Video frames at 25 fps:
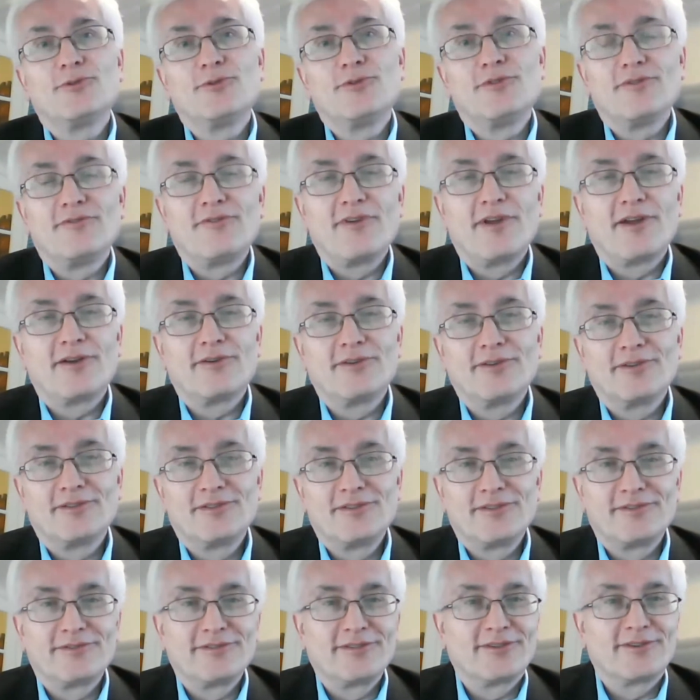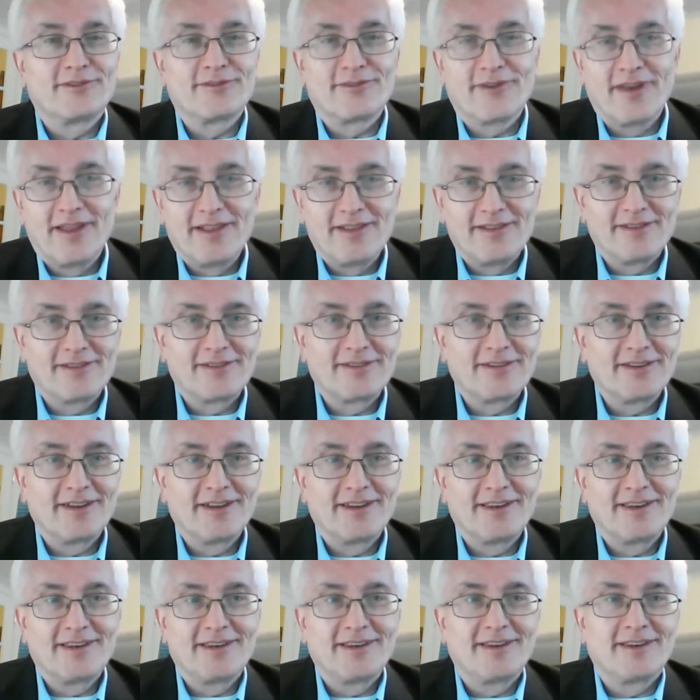to the various different trends
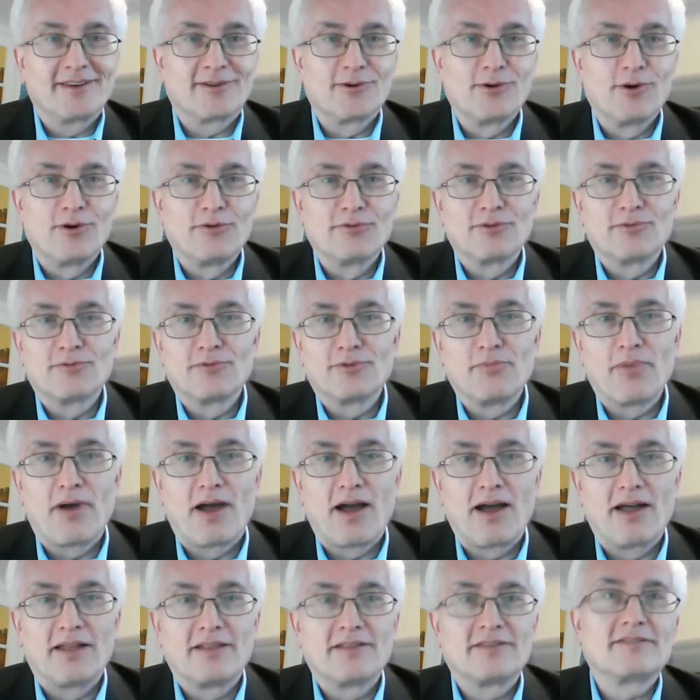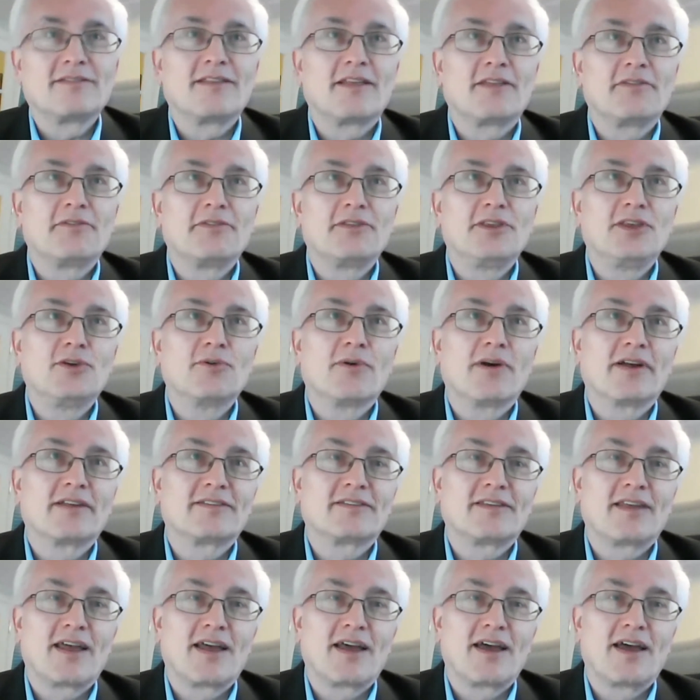in COVID response that the
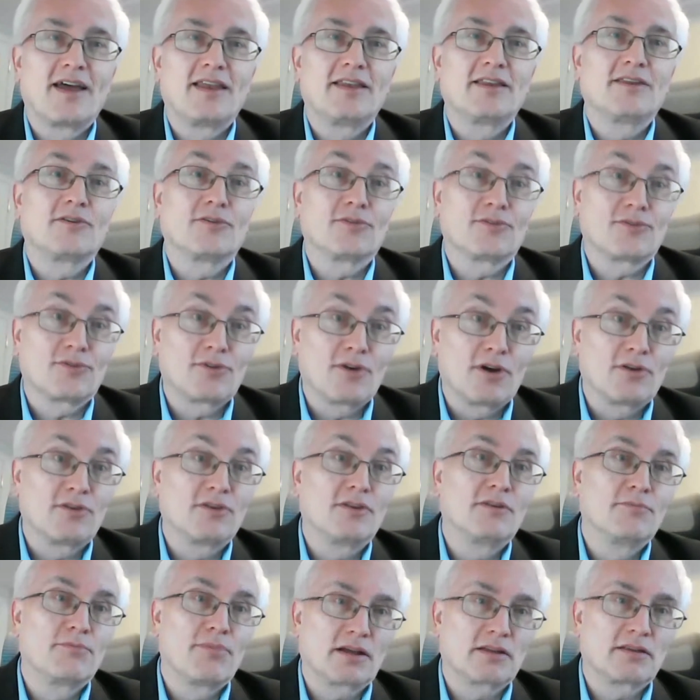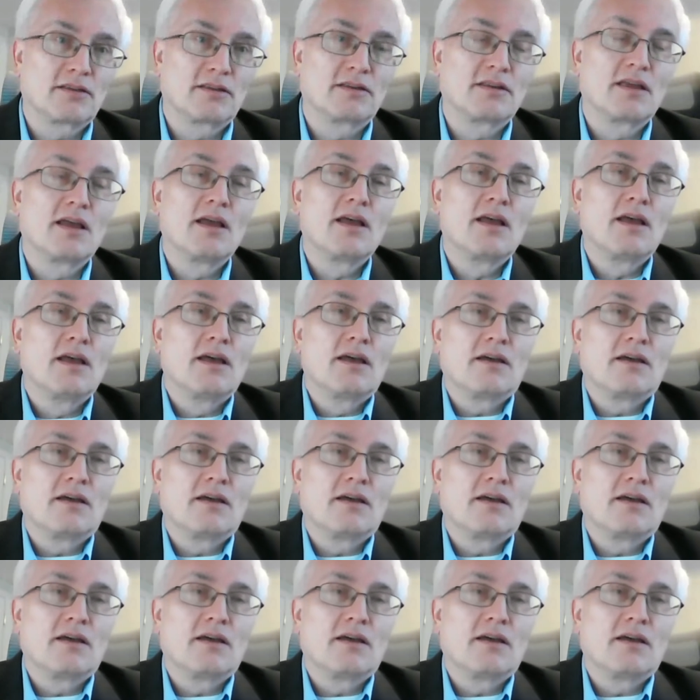US had, and also how it impacted